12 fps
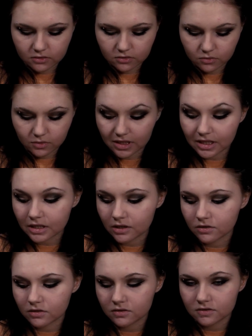to any
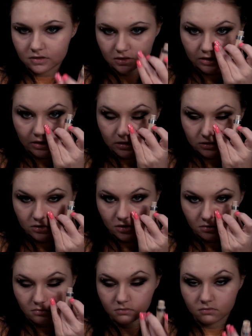areas that need
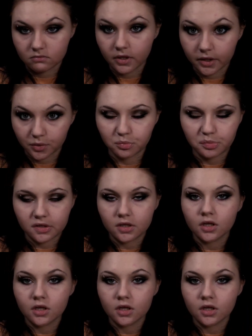some help,